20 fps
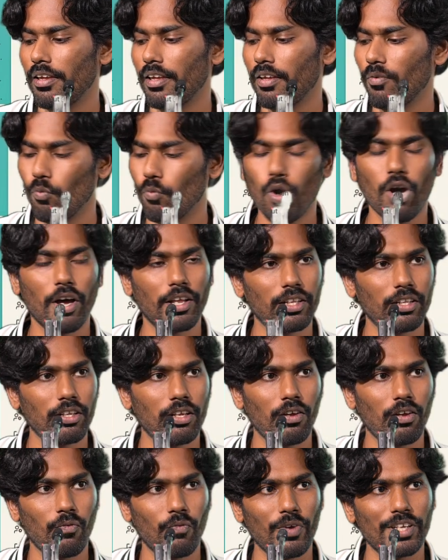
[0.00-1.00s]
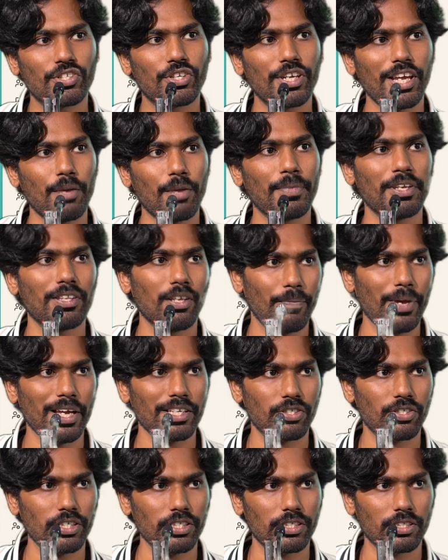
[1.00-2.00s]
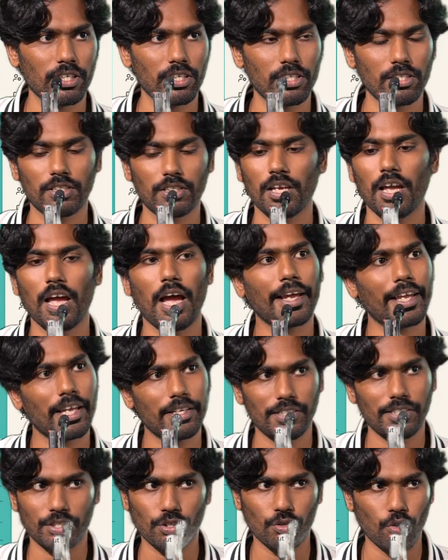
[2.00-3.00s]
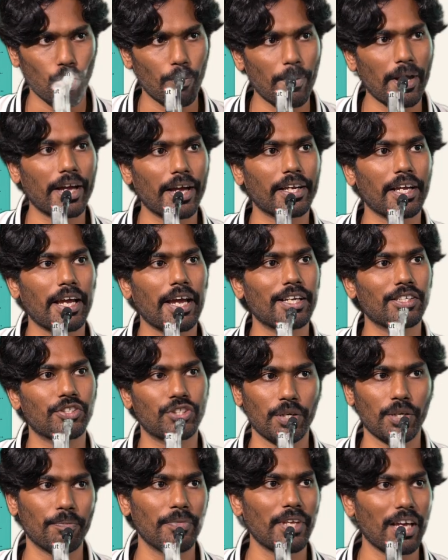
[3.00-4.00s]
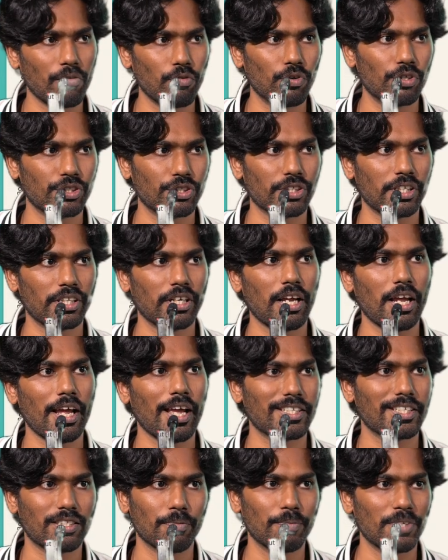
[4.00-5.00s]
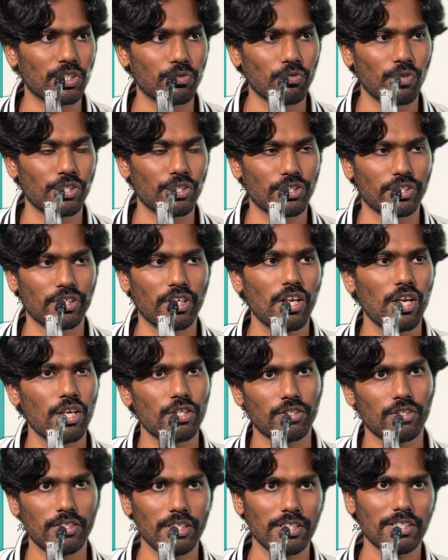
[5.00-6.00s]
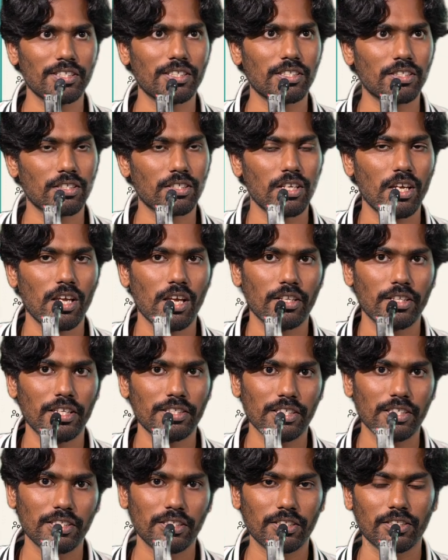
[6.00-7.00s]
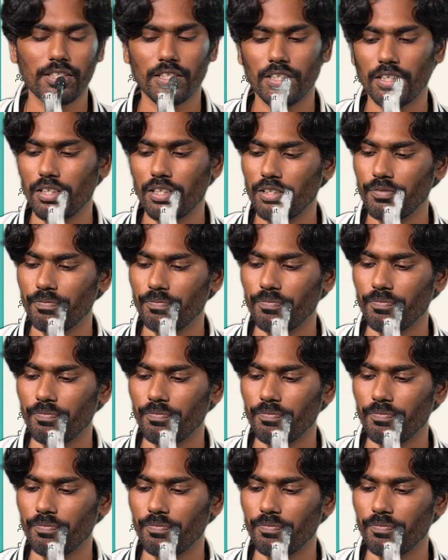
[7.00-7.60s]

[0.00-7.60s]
1, which gave me the best results, I can just go back and ship that version as the best version. So this is the